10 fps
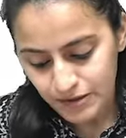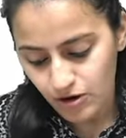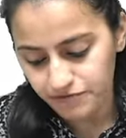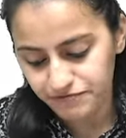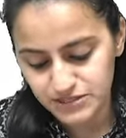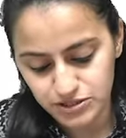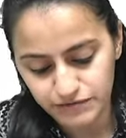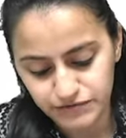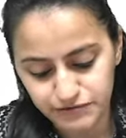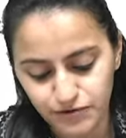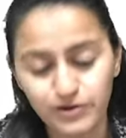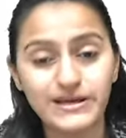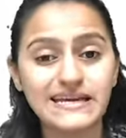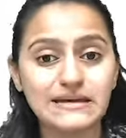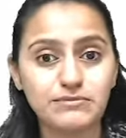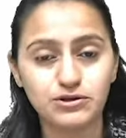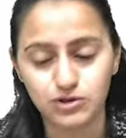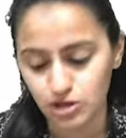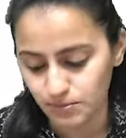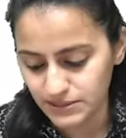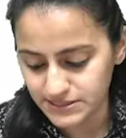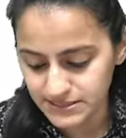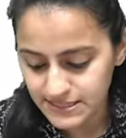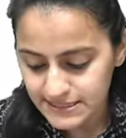immunoglobulins.